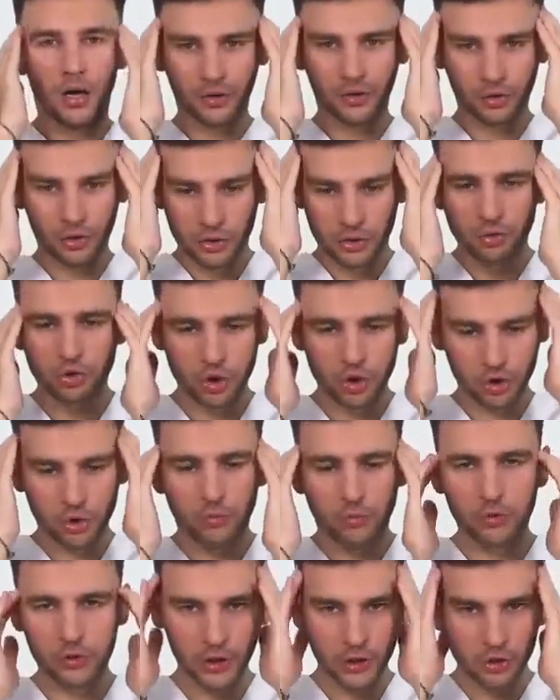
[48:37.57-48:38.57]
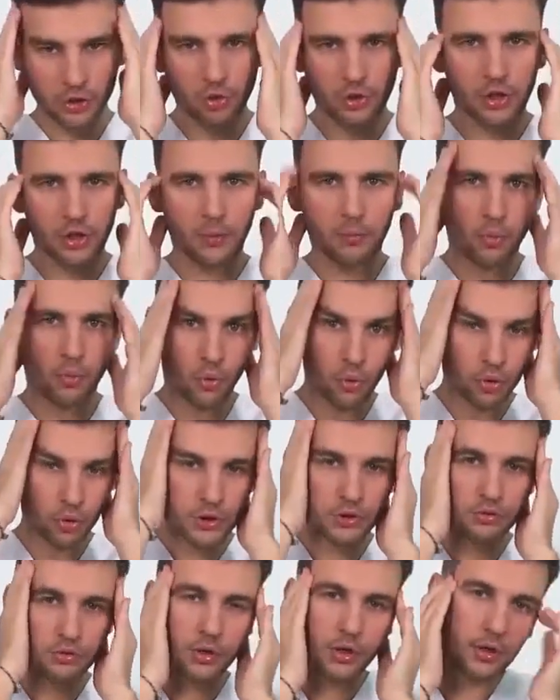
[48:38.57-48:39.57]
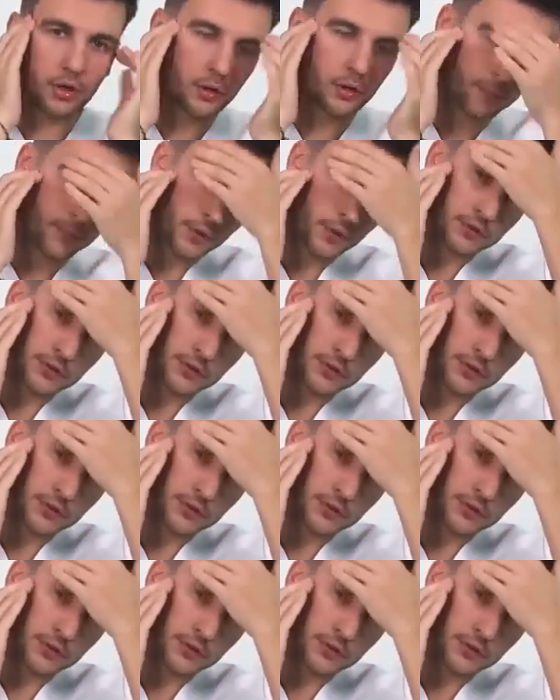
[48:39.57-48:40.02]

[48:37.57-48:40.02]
That is, you need this entire area to completely